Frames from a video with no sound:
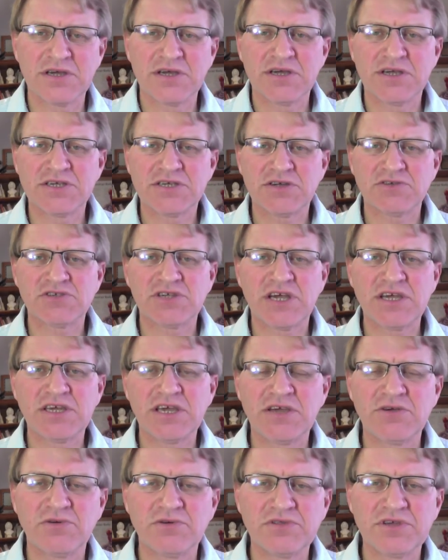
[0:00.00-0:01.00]
So
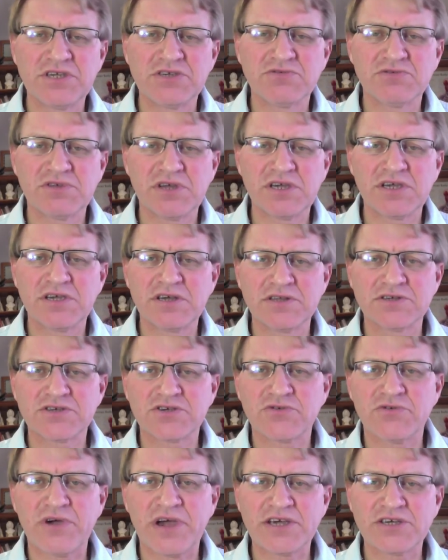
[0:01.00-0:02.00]
taking all these ridiculous
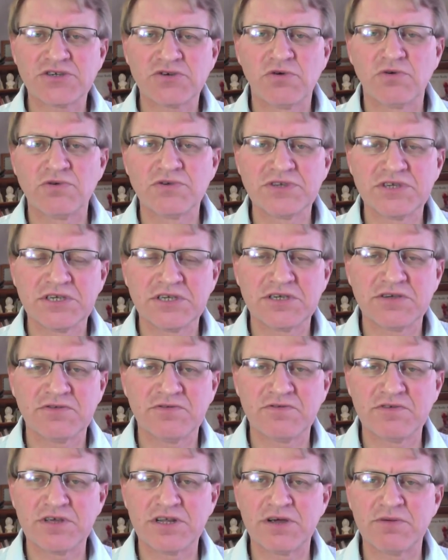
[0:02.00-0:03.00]
crash courses
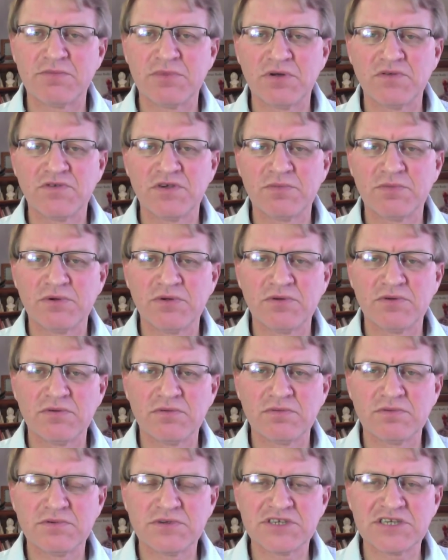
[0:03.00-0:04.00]
of you know multiple
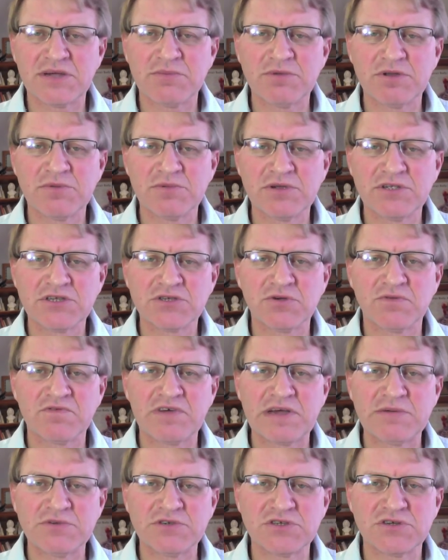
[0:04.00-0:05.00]
supplements or
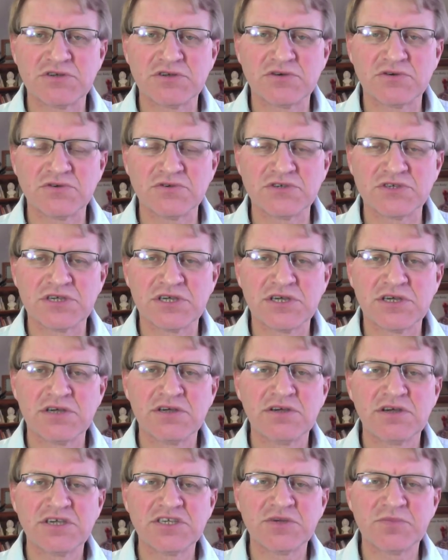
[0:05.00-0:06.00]
pharmaceuticals
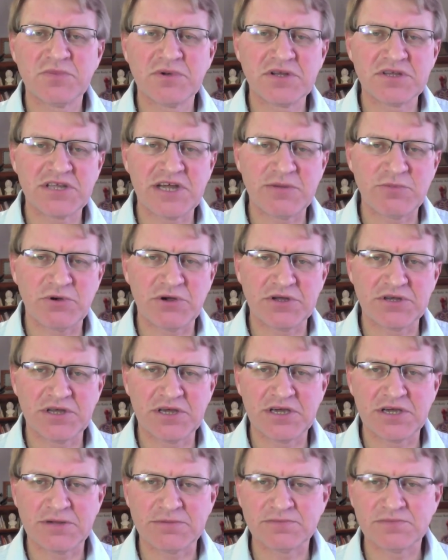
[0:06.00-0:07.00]
is a pretty dumb
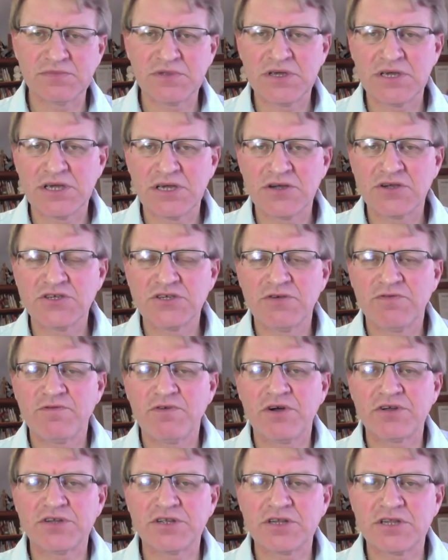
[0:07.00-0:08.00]
idea because you'll
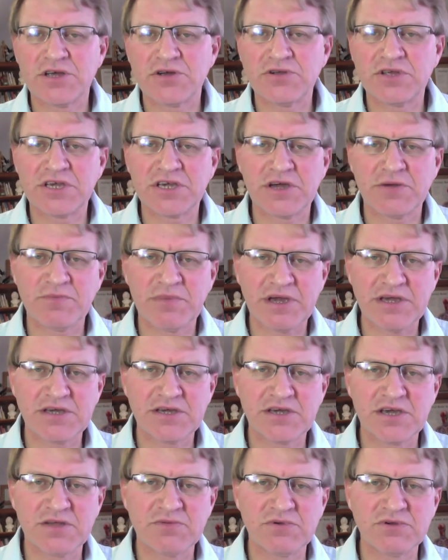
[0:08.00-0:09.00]
find it'll only come back
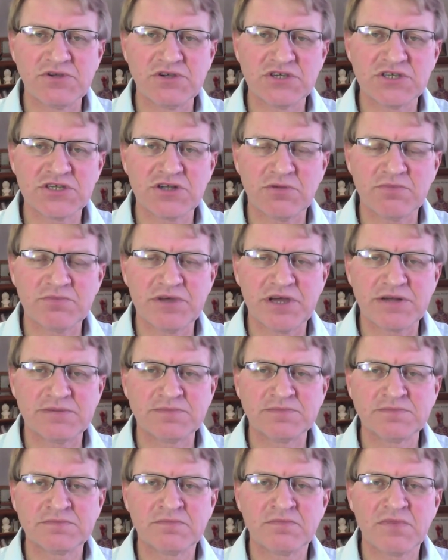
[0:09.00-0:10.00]
again when you stop that
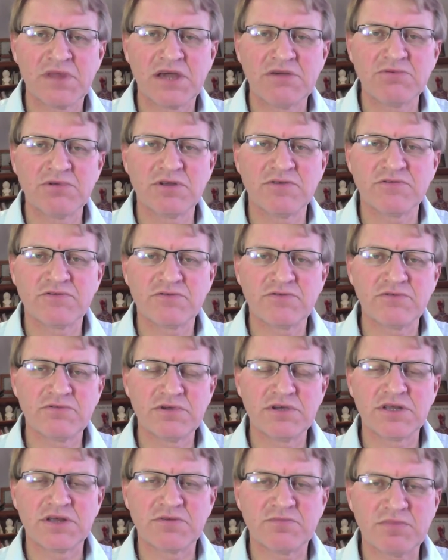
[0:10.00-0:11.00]
and will have
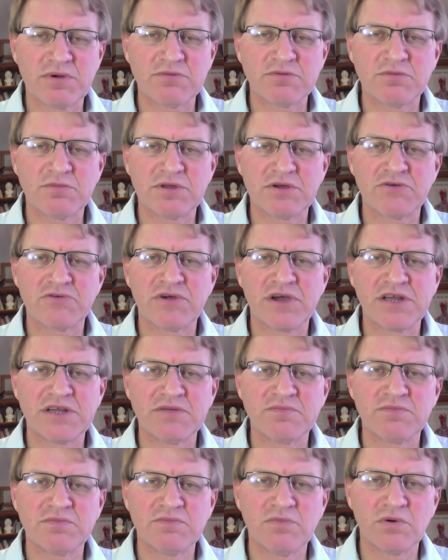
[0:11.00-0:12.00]
you know probably created
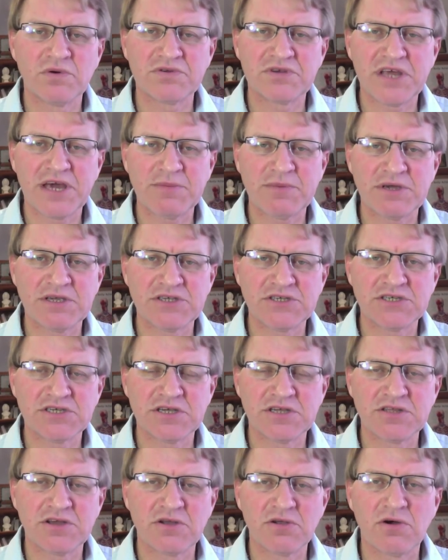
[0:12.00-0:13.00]
more damage
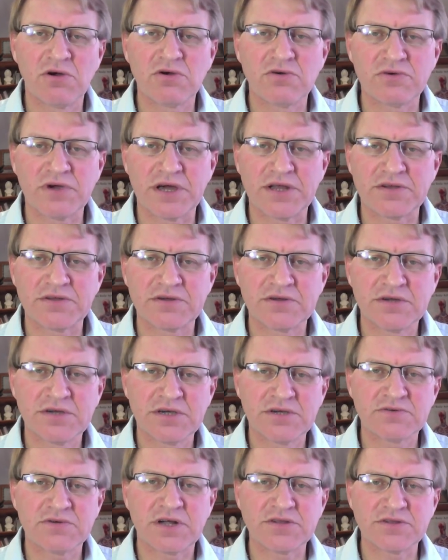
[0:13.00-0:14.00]
in the long run
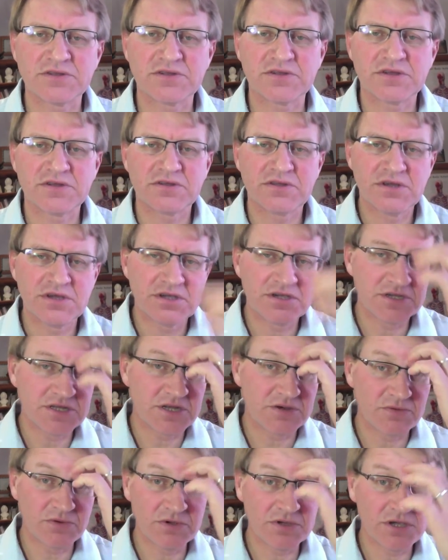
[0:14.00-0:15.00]
rather than you
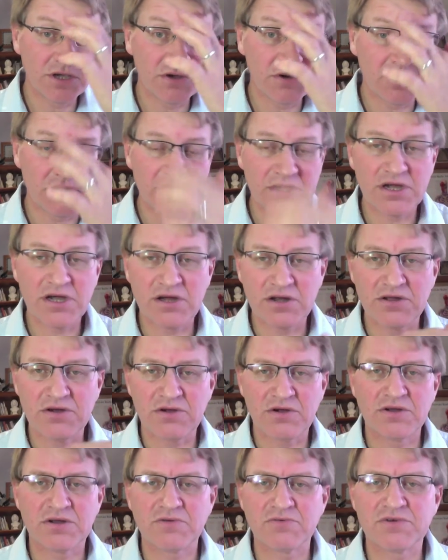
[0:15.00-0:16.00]
know working on a, on,
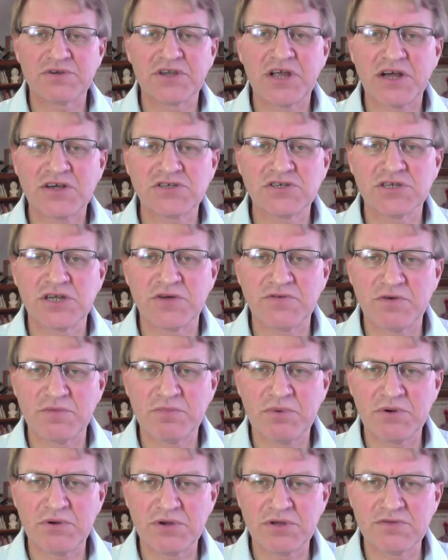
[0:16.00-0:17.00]
on a reduction over a
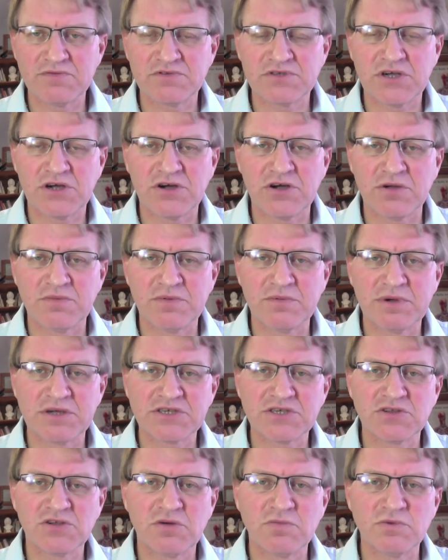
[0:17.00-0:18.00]
period of time
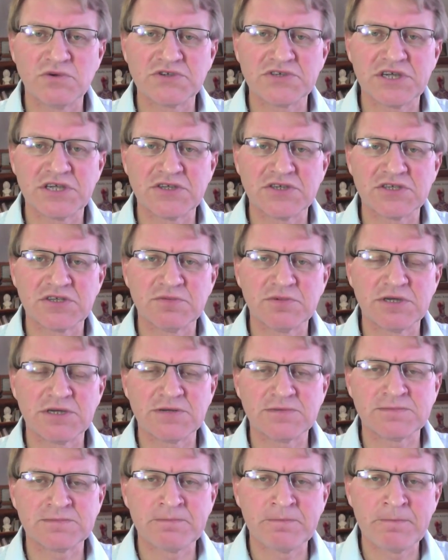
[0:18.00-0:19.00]
makes a lot more sense to me.
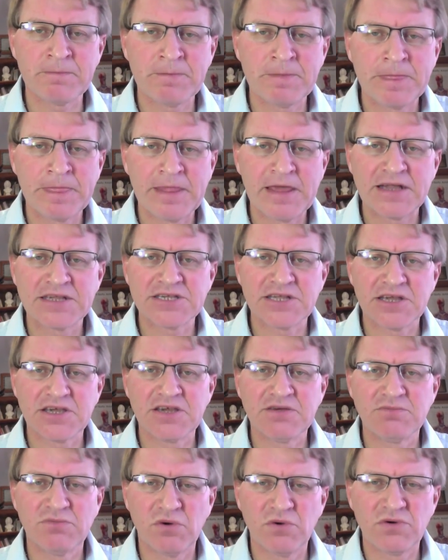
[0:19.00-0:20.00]
It's like
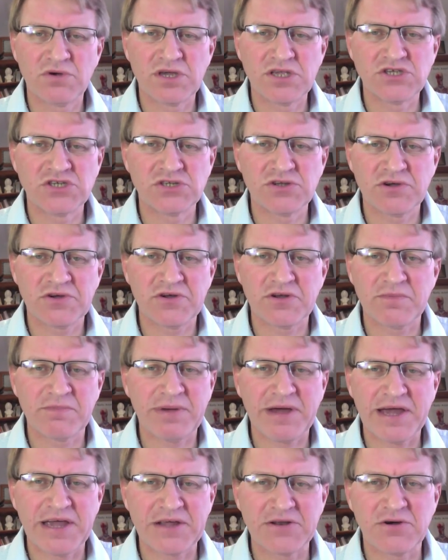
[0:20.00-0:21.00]
your mortgage; you're not going to
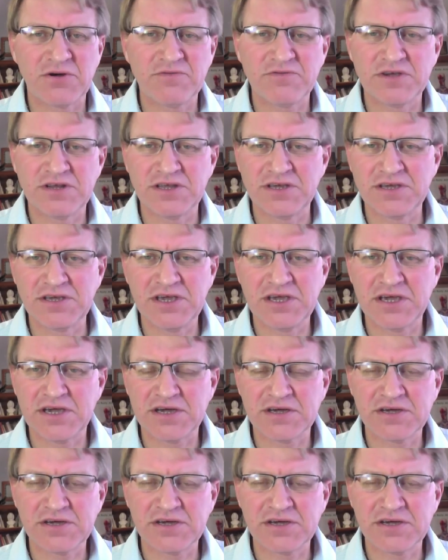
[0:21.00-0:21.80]
pay it off in a year.